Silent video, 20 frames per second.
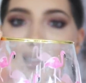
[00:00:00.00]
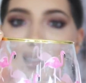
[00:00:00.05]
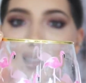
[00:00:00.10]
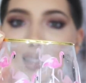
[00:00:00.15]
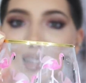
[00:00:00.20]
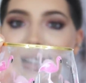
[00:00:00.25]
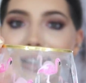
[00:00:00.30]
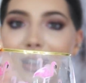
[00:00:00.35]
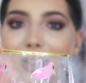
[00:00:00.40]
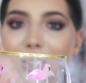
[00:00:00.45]

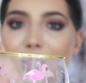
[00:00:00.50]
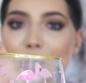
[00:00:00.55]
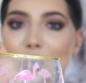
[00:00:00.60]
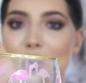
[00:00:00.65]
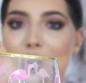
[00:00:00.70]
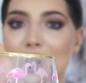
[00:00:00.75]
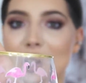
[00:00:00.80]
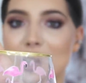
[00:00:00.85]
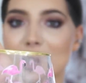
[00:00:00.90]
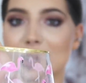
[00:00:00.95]
this little
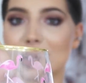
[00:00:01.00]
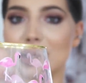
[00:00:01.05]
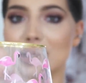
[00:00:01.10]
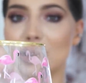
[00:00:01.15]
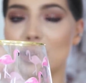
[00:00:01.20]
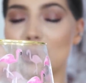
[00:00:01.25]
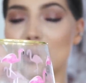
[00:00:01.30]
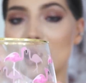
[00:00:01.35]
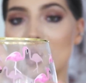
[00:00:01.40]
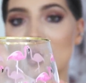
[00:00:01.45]
glass
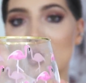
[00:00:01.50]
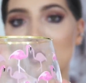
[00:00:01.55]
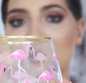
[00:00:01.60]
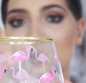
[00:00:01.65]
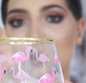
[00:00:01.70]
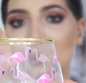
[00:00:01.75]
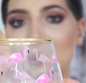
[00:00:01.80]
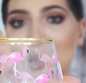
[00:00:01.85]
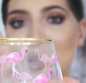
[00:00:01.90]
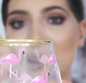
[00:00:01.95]
with
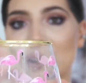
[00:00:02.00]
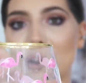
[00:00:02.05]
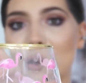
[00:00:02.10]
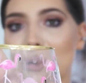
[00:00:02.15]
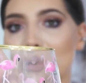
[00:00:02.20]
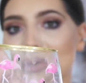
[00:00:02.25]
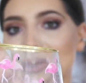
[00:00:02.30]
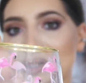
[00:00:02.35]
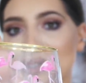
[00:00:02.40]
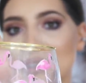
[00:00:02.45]

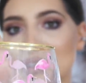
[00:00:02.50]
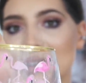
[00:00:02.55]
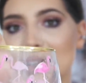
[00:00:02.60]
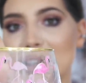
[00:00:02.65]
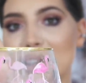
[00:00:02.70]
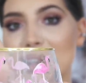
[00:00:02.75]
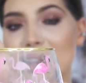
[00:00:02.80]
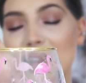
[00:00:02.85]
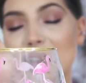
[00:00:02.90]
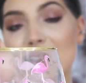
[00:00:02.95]
flamencos?
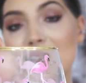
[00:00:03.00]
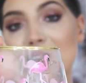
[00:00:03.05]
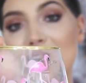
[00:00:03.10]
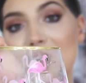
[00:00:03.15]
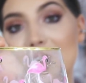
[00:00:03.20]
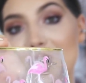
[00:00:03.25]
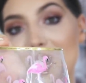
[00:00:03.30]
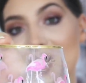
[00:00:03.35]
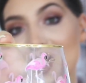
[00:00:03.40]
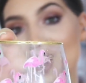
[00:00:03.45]

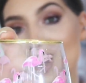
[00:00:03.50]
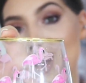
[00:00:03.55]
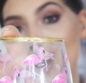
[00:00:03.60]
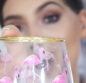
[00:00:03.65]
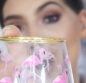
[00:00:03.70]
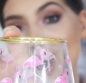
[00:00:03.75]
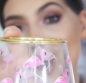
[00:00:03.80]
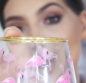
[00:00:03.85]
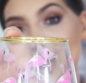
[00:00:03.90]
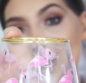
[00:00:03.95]

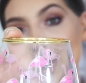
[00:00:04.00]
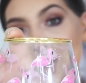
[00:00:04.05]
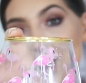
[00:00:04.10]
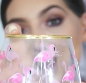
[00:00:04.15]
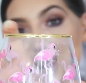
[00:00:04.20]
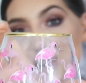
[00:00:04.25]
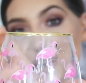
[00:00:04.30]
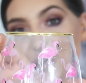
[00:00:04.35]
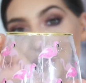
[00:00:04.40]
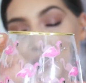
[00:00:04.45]
I
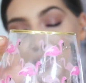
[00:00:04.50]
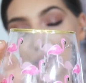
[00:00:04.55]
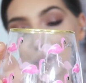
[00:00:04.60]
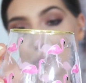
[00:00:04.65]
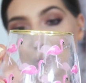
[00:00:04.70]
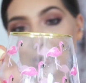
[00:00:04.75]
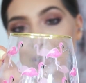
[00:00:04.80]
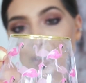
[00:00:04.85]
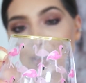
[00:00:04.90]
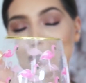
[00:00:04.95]
love it.
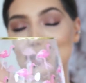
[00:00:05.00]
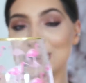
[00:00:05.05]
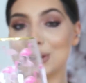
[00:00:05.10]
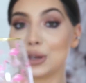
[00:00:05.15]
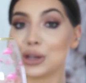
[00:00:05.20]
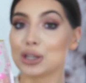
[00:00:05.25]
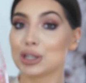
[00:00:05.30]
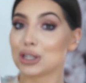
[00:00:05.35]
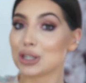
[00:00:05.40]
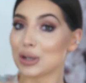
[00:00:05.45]
So I wanted to
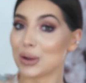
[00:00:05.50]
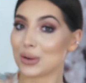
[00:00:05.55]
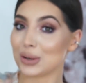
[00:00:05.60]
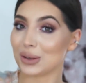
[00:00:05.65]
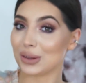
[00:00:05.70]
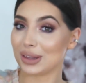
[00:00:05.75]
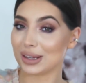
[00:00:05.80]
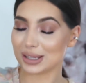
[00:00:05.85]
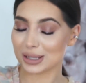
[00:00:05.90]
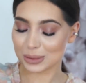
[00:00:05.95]
show
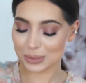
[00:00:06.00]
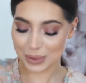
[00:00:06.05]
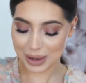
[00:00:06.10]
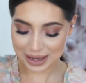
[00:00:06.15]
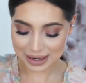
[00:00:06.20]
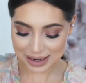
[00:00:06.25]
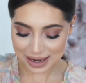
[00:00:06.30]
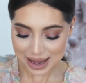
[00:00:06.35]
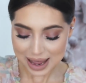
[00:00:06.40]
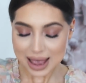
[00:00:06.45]
you this
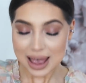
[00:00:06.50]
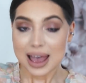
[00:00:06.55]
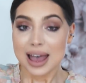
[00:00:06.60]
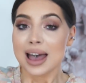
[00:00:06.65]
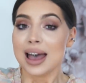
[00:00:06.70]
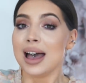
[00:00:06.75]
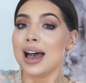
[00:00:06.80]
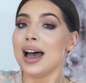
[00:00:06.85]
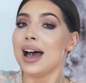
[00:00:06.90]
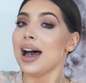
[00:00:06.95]
one.
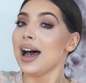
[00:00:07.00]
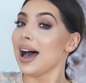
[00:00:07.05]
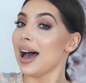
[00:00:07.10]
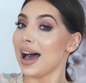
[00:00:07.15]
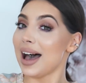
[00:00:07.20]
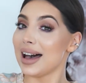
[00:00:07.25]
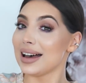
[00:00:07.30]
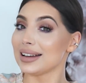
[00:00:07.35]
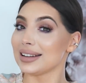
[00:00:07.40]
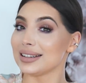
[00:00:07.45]

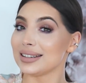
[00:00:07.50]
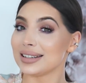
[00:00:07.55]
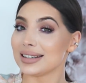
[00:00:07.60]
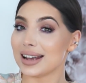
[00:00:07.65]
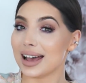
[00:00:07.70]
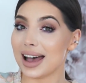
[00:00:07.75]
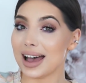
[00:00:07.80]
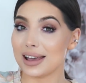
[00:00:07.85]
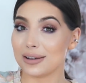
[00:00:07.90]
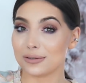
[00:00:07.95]
And
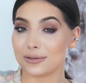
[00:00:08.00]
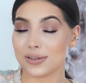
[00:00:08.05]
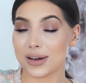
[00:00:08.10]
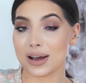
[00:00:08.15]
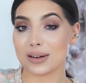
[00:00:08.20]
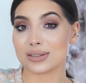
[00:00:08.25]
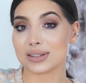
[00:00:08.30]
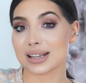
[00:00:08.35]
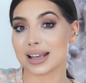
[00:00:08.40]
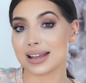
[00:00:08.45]
I
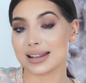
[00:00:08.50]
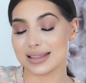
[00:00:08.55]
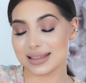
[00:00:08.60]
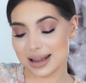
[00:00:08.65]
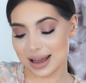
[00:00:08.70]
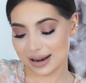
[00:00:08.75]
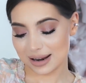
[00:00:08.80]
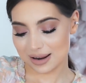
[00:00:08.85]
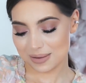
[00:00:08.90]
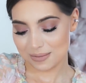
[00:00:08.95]
found
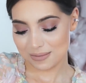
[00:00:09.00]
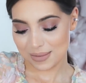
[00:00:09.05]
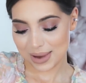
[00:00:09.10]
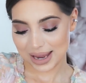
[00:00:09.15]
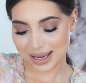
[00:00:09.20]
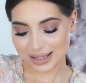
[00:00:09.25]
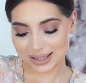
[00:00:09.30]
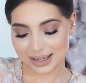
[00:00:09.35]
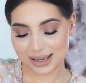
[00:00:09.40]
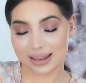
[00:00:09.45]
another
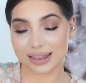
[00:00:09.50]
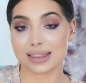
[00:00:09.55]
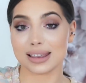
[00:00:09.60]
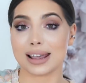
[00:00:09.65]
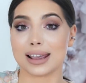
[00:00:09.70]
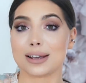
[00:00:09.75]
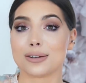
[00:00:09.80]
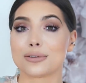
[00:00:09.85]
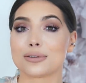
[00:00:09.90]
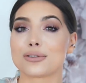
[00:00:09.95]
amazing
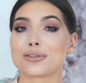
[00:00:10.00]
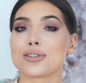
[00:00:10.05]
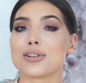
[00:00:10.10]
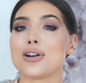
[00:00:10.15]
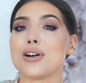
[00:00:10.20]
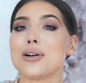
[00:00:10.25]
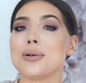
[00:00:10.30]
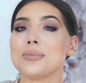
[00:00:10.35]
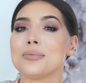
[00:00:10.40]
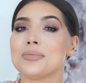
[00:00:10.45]
thing
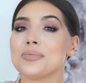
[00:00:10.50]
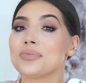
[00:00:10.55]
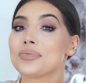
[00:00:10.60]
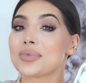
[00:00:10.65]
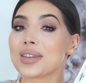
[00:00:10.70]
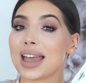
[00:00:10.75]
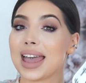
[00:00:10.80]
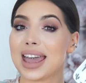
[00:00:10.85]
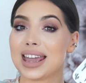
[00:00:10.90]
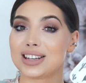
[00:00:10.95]
from
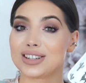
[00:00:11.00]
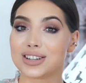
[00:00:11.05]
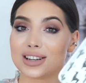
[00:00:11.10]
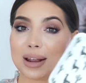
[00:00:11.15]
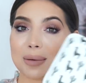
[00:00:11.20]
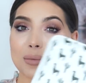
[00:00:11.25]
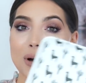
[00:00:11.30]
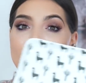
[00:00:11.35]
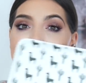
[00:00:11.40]
H&M